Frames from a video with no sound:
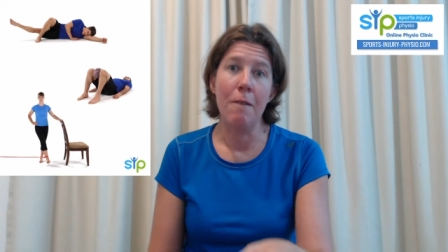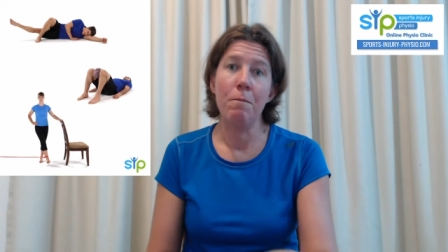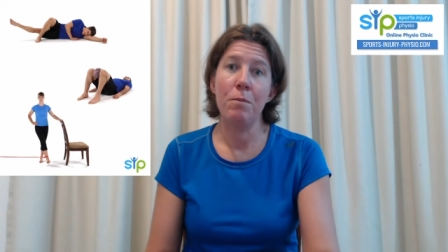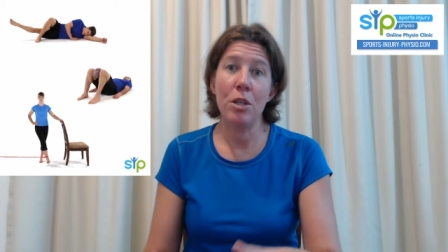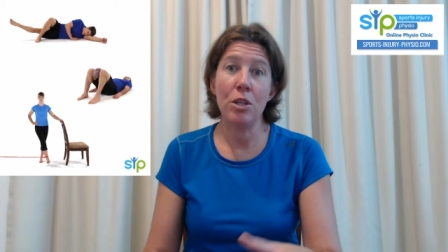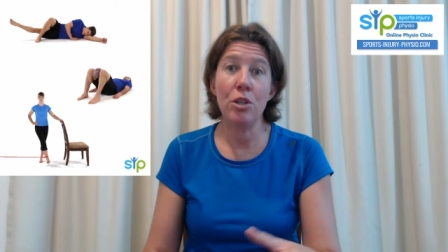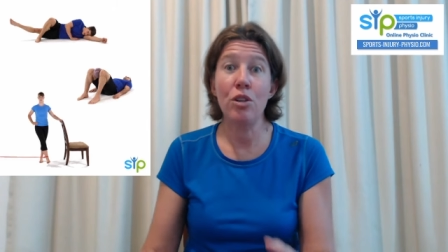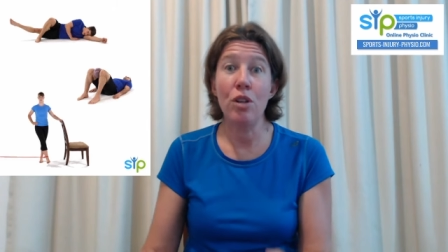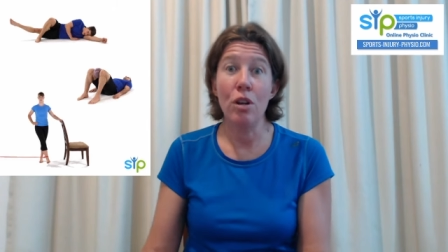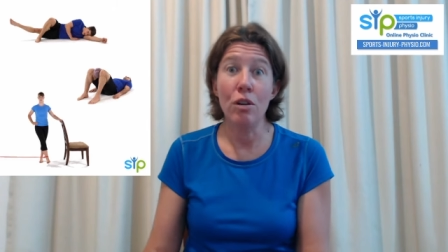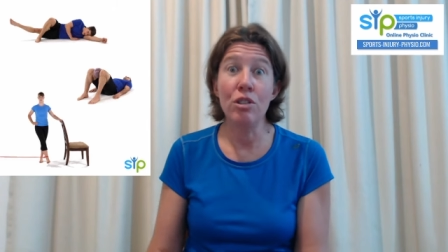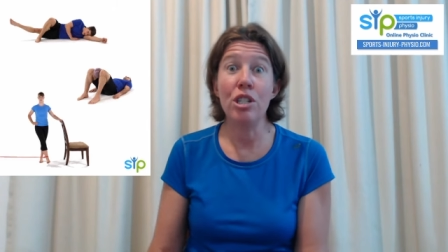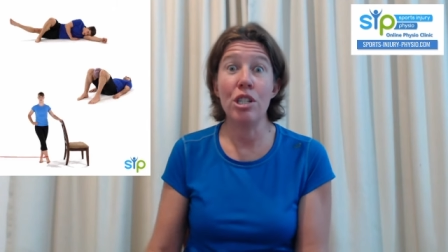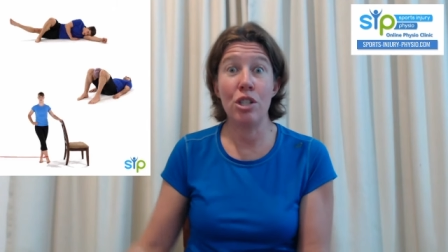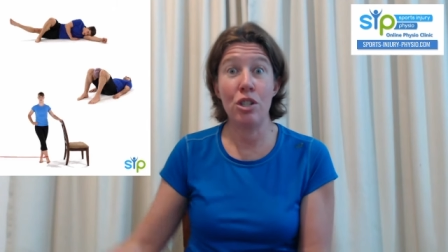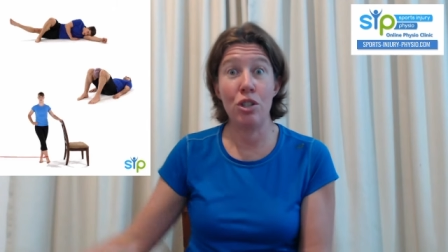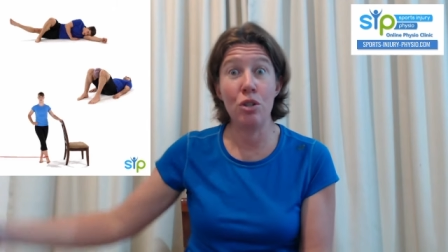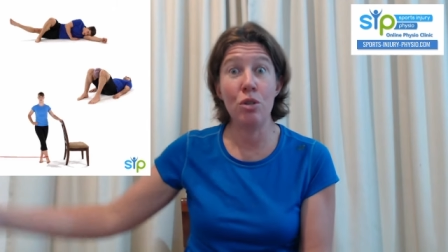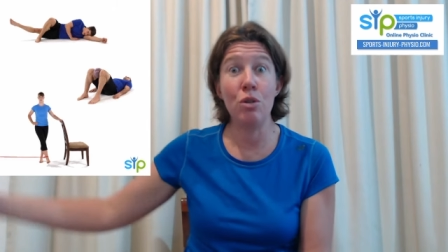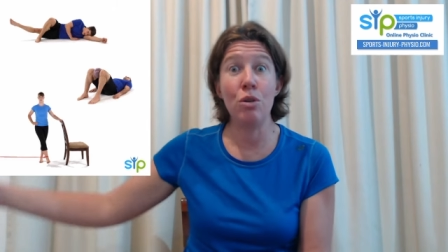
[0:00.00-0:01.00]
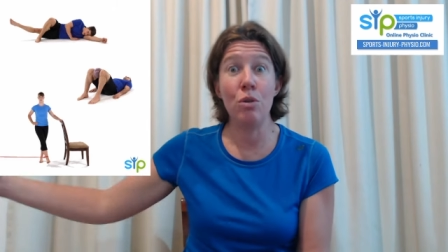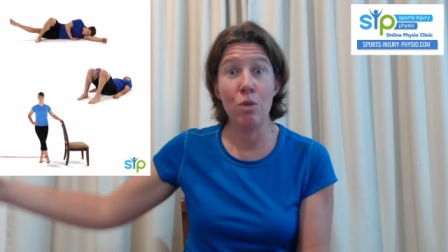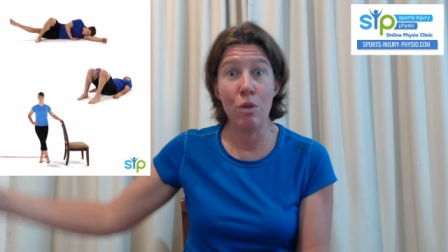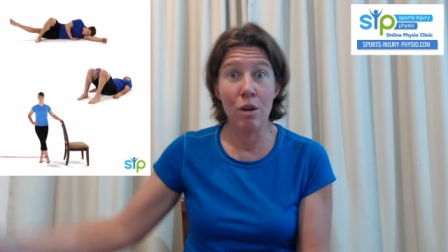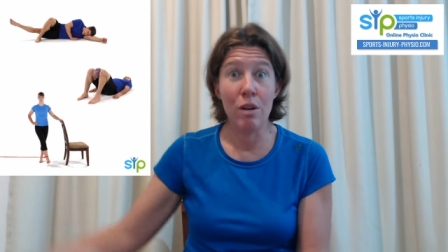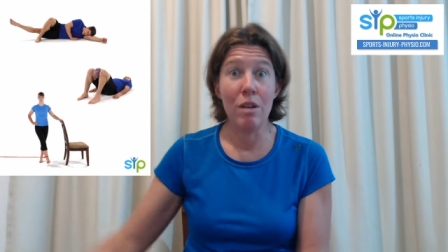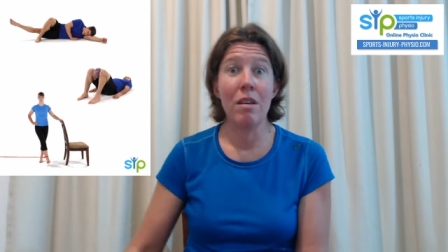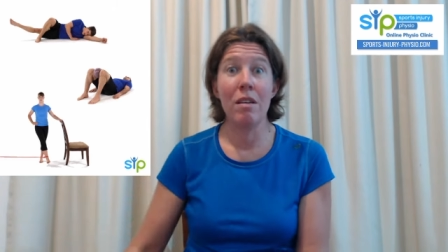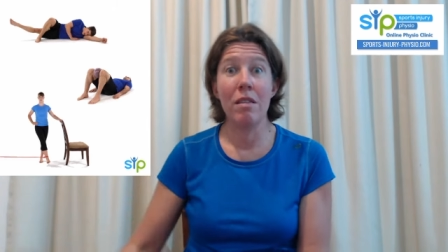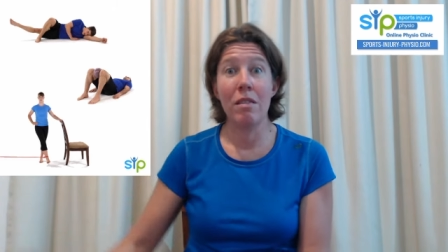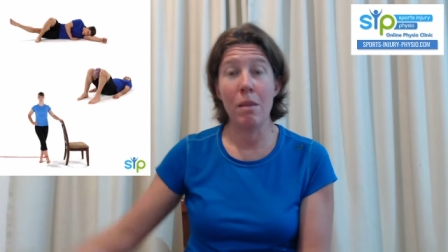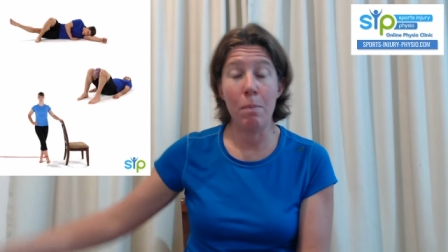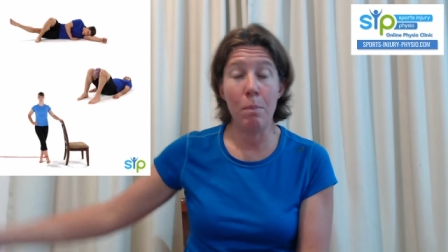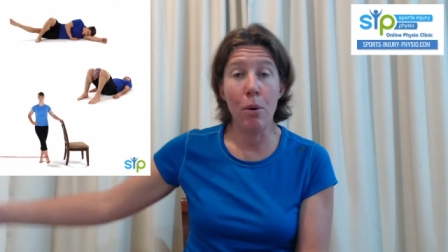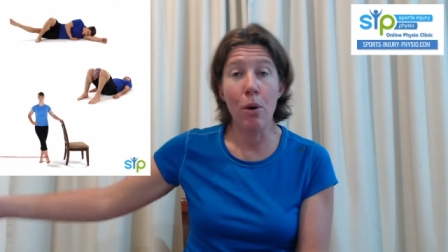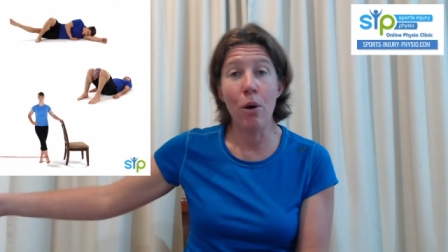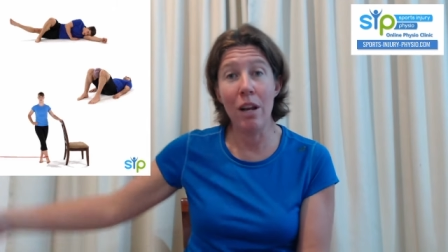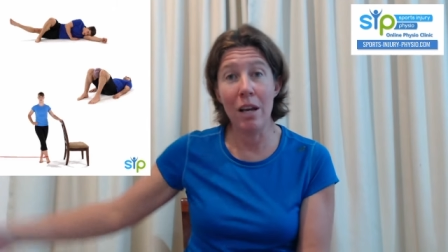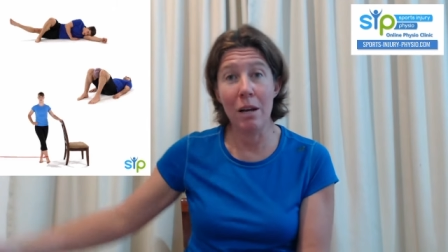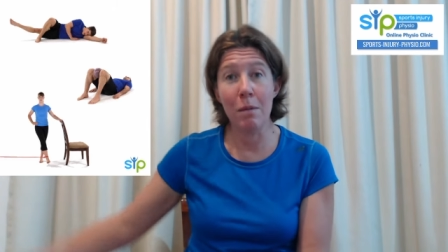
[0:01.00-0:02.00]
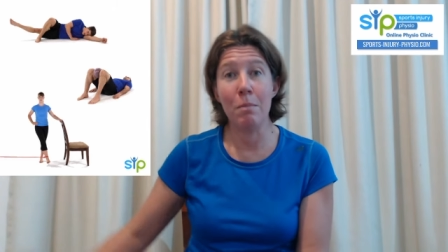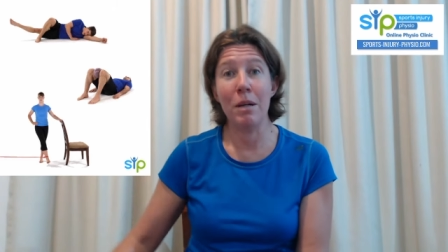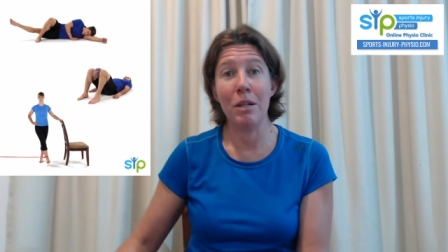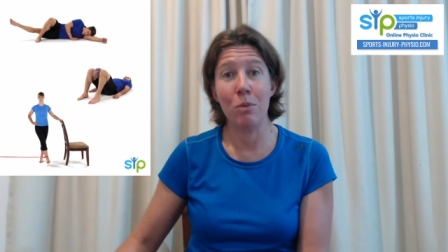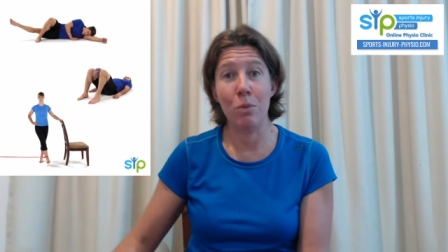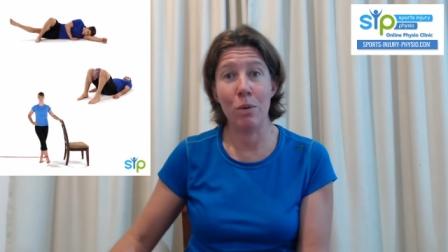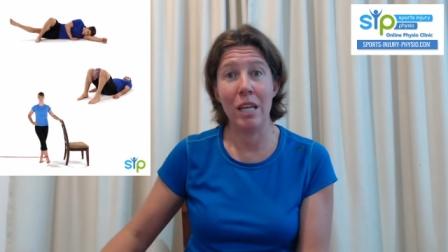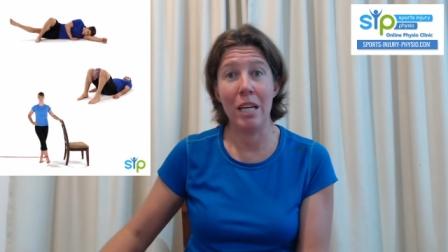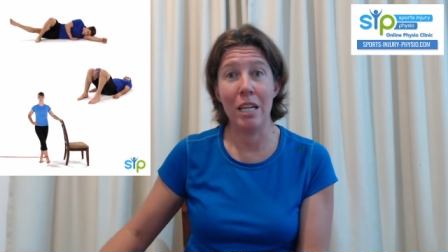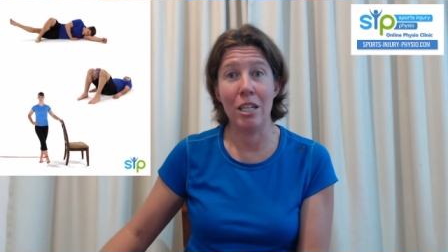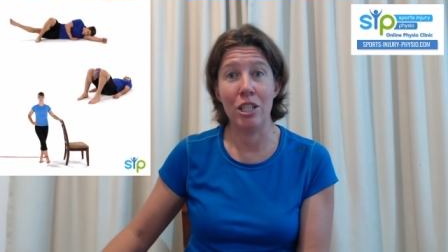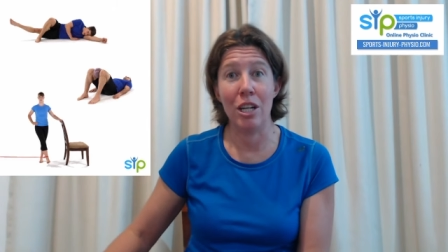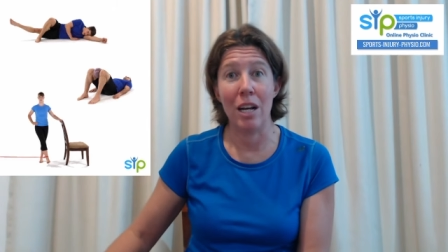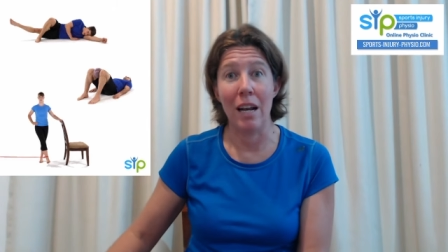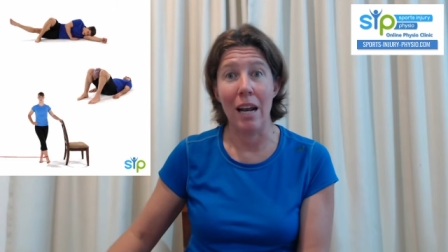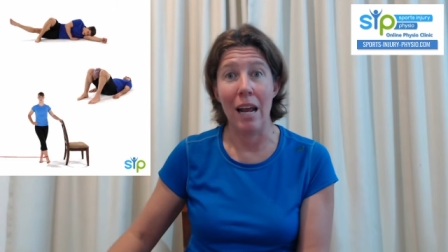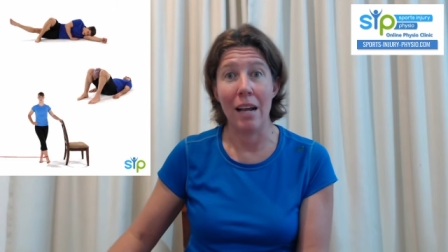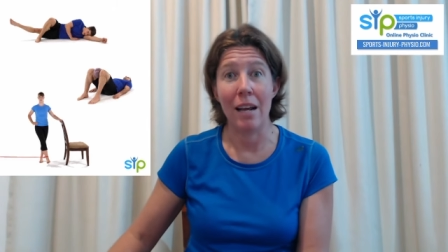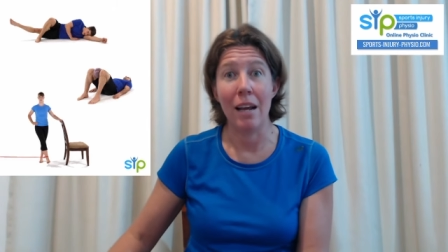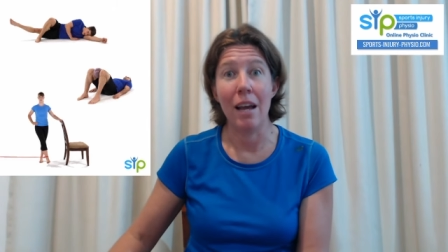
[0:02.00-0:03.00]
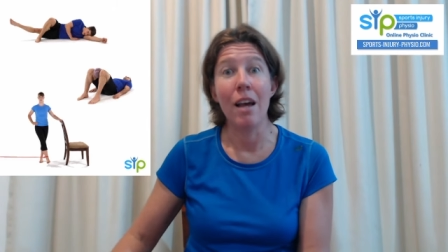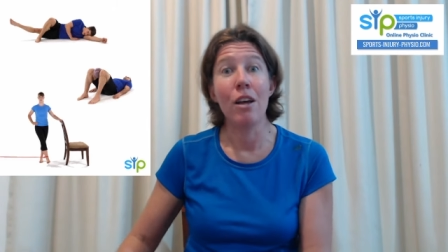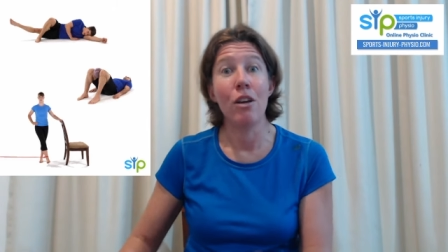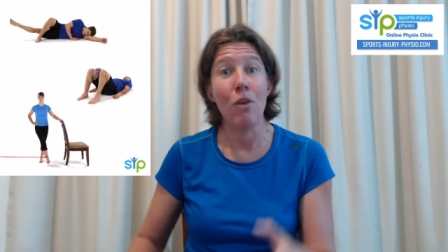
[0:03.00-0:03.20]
that you don't just do the pulling bit with the injured leg.